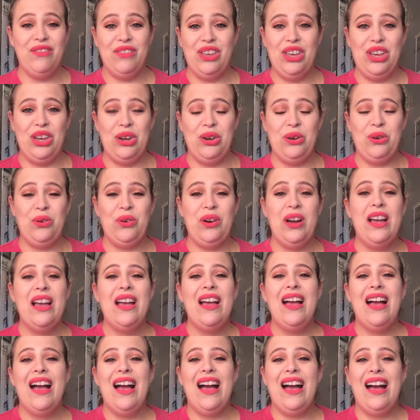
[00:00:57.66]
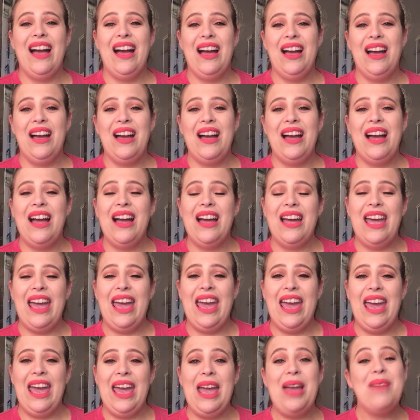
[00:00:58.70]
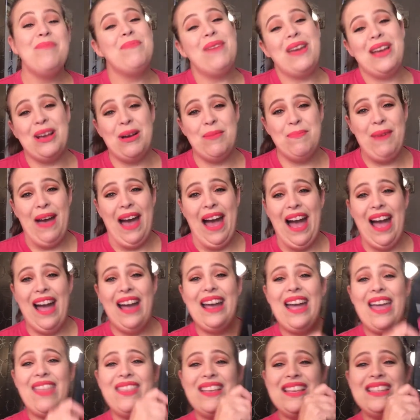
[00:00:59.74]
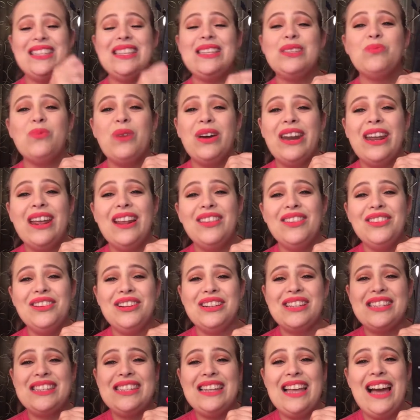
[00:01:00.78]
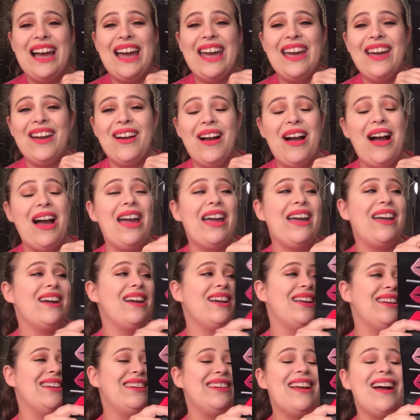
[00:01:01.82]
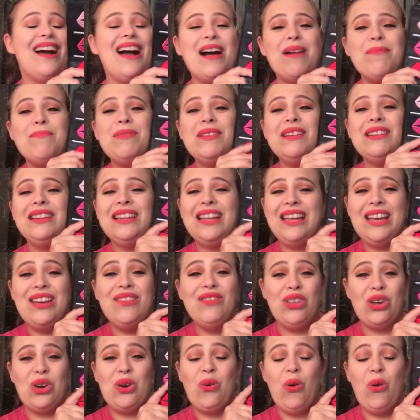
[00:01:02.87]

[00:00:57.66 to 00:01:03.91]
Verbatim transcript: you a makeup bag, and this is what it looks like. I cannot believe the